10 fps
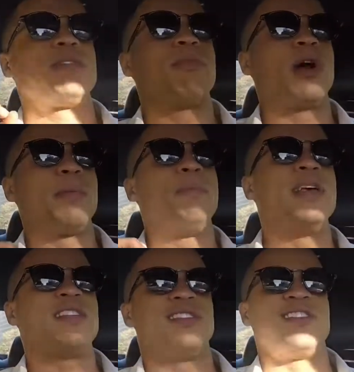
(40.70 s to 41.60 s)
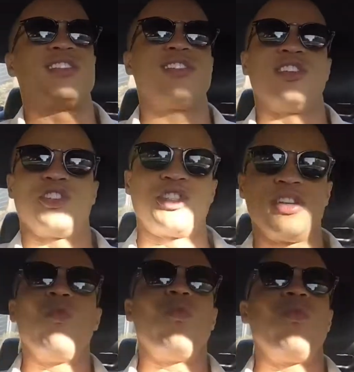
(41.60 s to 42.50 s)
smart business
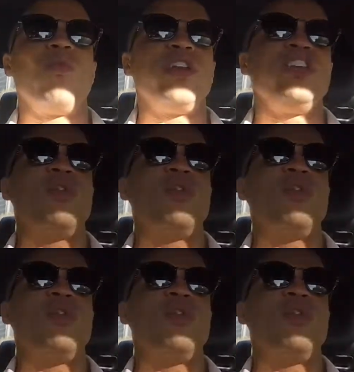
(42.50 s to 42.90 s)
decision. When